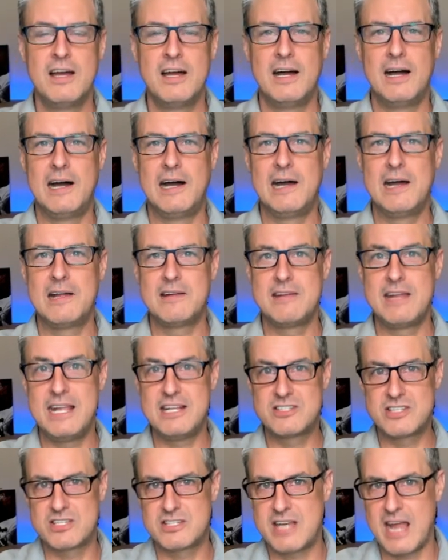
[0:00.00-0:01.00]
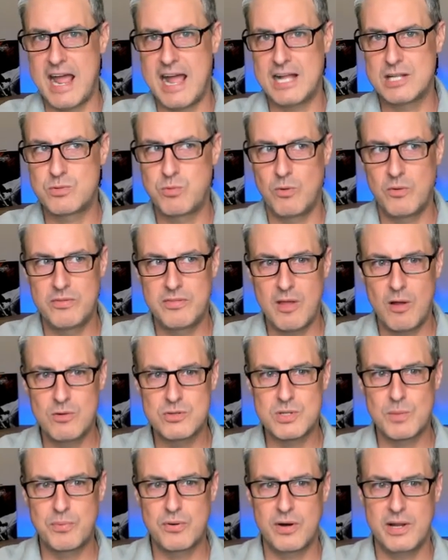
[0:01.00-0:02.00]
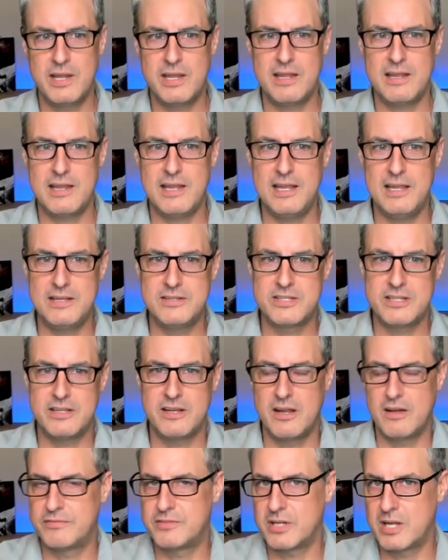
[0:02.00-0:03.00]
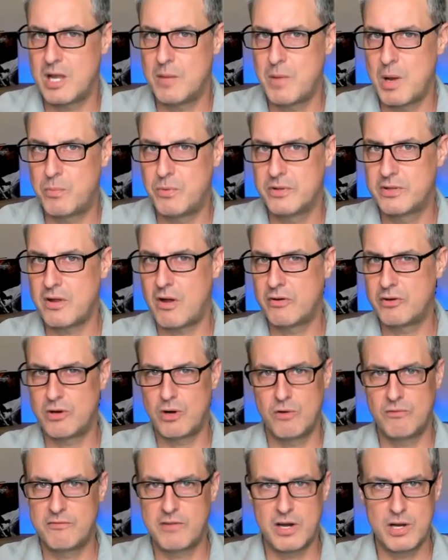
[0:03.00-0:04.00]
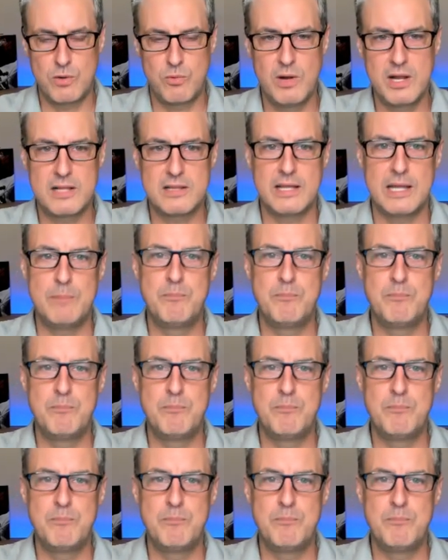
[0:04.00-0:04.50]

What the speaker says: needs stats, well, those are pretty easy enough to come up with on your own very quickly.